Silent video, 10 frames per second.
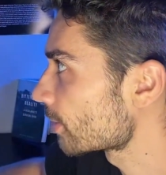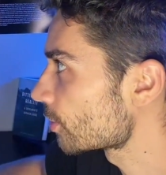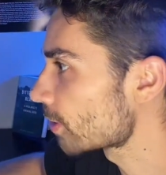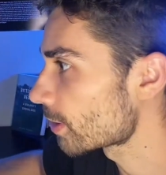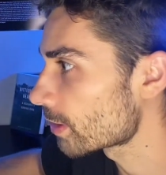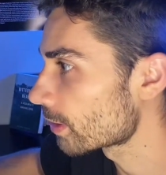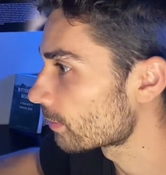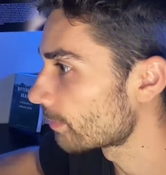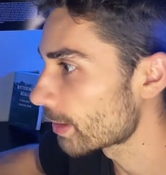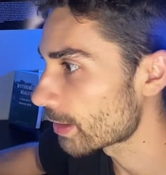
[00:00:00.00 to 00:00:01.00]
It's just
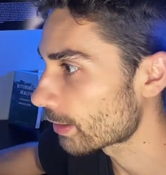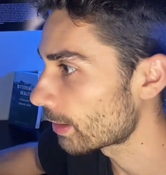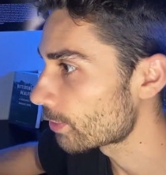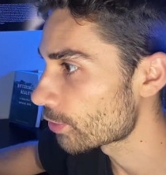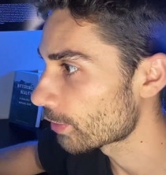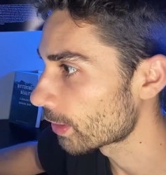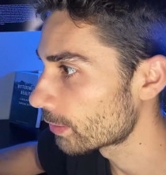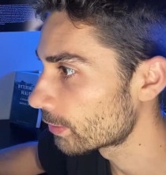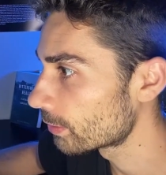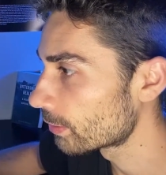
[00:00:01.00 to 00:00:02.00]
basic chemistry.
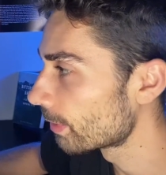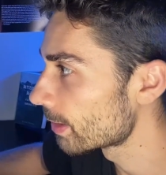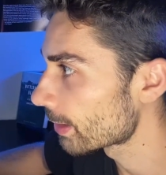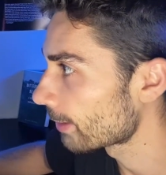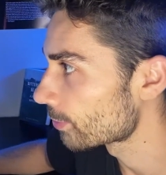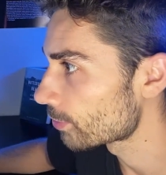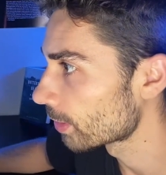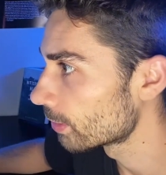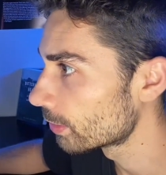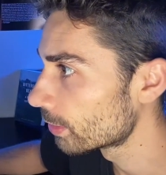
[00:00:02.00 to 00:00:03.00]
Basic chemistry.